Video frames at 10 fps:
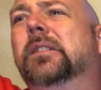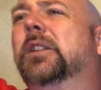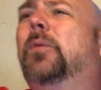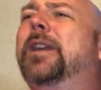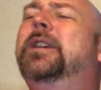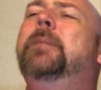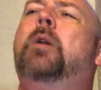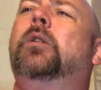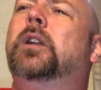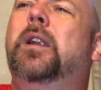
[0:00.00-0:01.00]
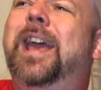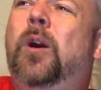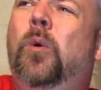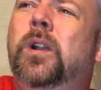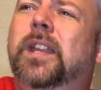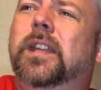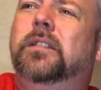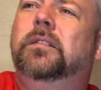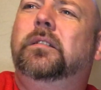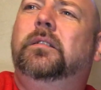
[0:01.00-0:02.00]
Then why you keep honking on that horn
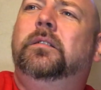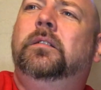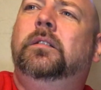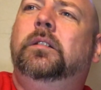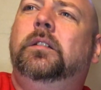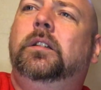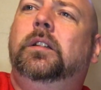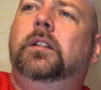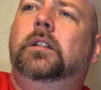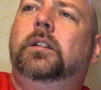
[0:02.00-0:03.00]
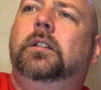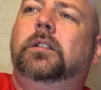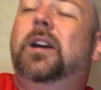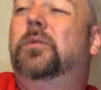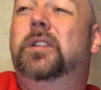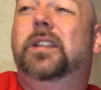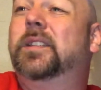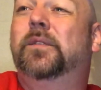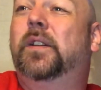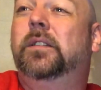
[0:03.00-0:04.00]
then? Oh, just because
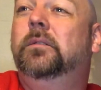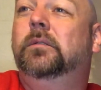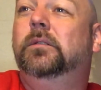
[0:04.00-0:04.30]
it's fun?